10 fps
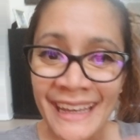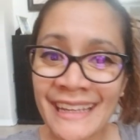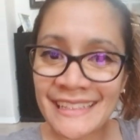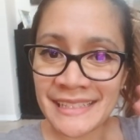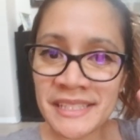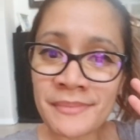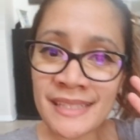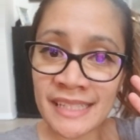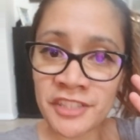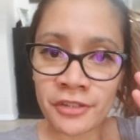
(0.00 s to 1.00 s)
Guys, it's
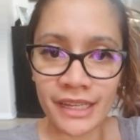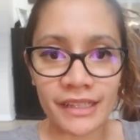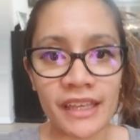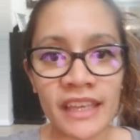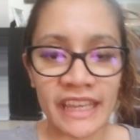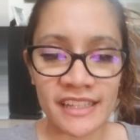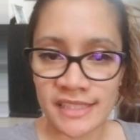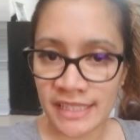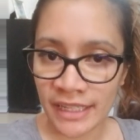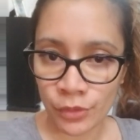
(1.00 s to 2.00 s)
Miss Tran, and
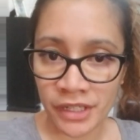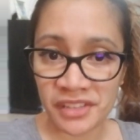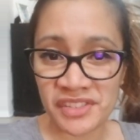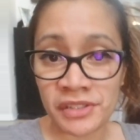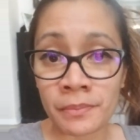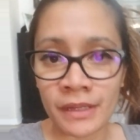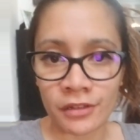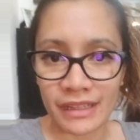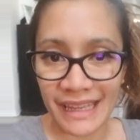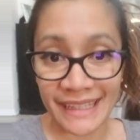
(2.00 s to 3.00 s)
today we're going to
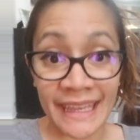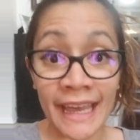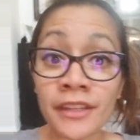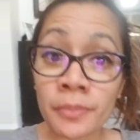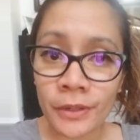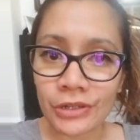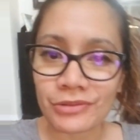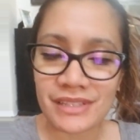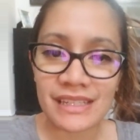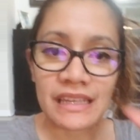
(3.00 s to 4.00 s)
build a
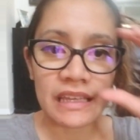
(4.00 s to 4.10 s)
catapult.